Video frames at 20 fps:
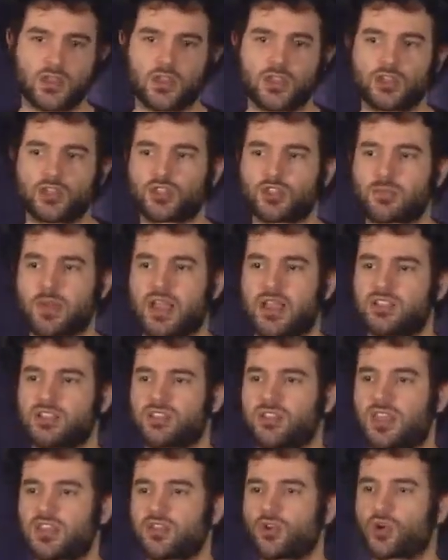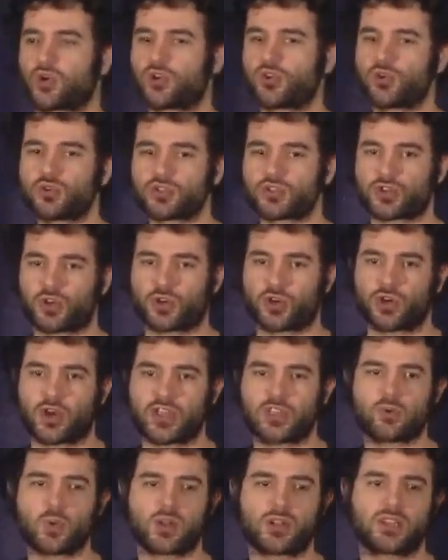So imagine that you're a user and
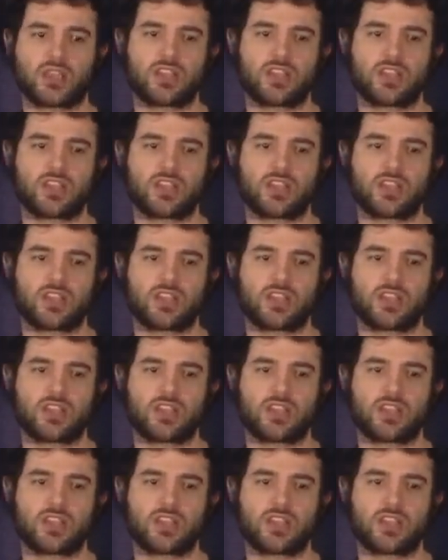you want to